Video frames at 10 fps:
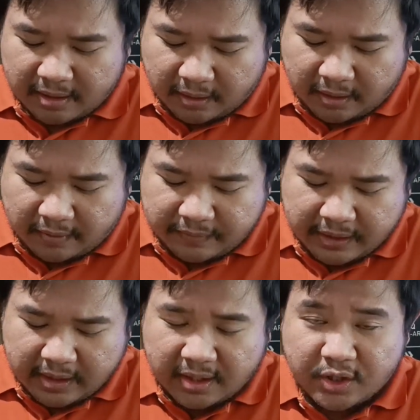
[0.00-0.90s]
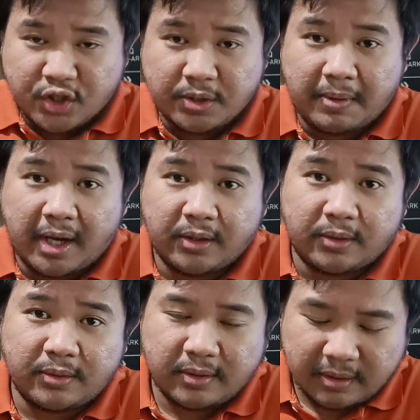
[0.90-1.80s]
of the
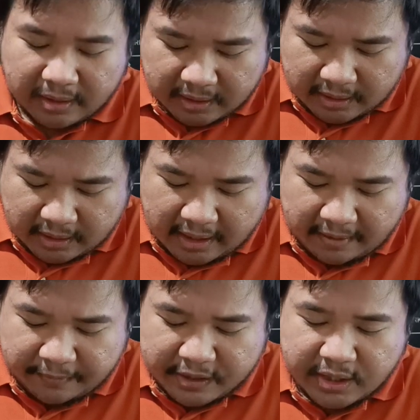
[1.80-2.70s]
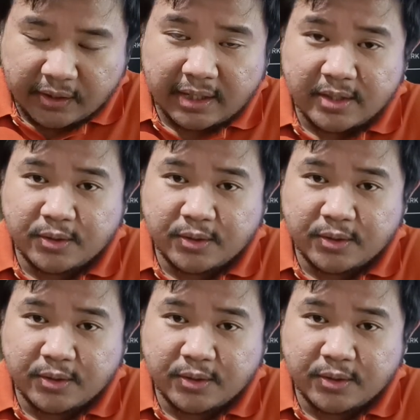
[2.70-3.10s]
Shimano fishing reel.